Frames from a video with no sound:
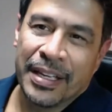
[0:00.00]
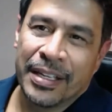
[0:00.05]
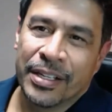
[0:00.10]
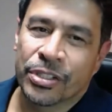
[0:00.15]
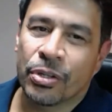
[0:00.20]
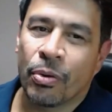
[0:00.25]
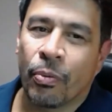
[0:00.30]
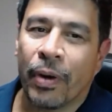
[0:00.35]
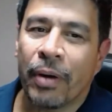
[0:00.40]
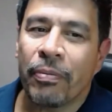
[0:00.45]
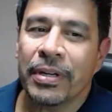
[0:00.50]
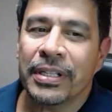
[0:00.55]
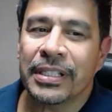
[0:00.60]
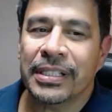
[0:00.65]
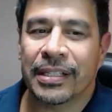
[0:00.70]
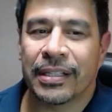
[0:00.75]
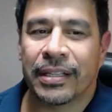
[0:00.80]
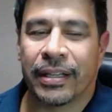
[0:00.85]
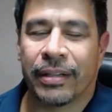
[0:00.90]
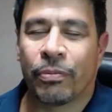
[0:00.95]
So what was
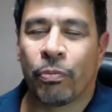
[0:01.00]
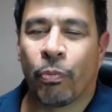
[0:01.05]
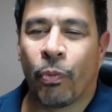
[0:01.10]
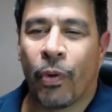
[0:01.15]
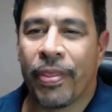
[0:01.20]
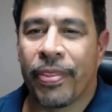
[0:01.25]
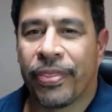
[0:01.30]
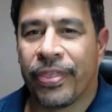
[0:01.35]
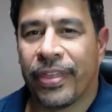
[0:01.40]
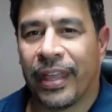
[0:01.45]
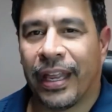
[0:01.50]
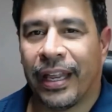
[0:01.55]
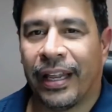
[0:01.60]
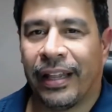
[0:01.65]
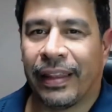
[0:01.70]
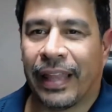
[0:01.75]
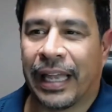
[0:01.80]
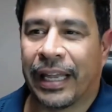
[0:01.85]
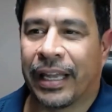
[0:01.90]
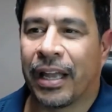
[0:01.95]
the one thing
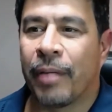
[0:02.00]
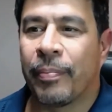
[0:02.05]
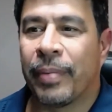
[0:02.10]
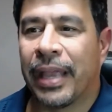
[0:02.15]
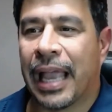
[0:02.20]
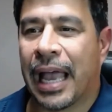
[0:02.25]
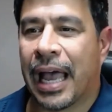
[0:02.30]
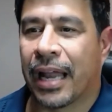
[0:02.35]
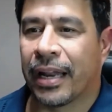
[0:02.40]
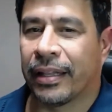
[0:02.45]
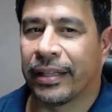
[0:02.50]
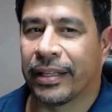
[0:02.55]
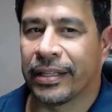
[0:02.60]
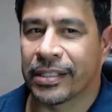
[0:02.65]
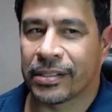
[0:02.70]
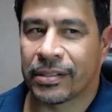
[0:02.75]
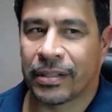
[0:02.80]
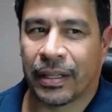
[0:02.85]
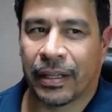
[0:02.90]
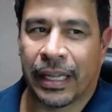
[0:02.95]
like coming out of
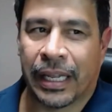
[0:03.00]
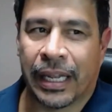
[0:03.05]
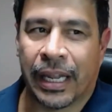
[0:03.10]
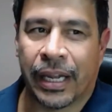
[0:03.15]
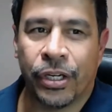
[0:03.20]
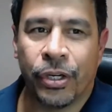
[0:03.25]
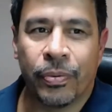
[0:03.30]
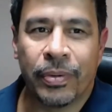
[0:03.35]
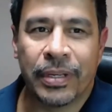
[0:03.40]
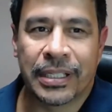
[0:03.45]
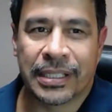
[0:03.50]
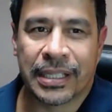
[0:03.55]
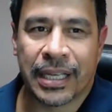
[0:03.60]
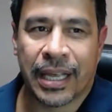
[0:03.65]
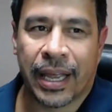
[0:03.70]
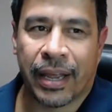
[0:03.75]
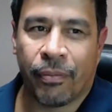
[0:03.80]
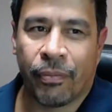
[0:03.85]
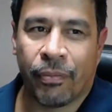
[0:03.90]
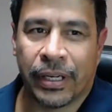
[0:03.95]
this that you would
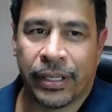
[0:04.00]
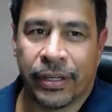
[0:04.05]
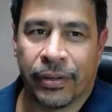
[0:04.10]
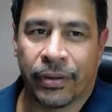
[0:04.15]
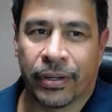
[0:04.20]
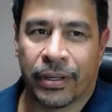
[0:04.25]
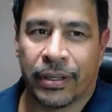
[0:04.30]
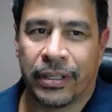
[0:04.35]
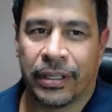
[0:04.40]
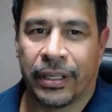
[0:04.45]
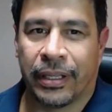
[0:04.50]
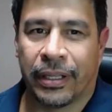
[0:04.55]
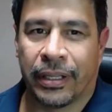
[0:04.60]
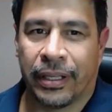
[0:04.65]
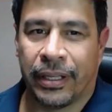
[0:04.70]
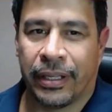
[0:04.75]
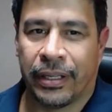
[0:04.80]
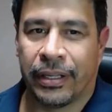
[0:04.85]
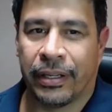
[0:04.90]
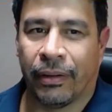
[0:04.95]
say when you're
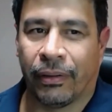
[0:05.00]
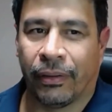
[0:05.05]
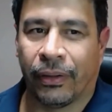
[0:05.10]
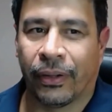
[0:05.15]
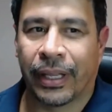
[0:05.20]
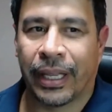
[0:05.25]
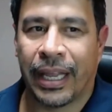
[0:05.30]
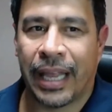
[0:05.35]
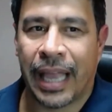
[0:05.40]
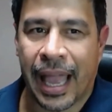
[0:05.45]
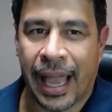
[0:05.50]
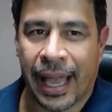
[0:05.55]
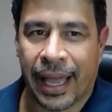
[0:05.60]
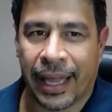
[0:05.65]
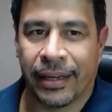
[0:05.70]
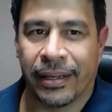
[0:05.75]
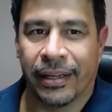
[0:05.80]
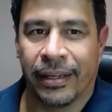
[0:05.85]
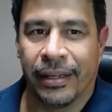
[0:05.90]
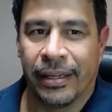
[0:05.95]
looking at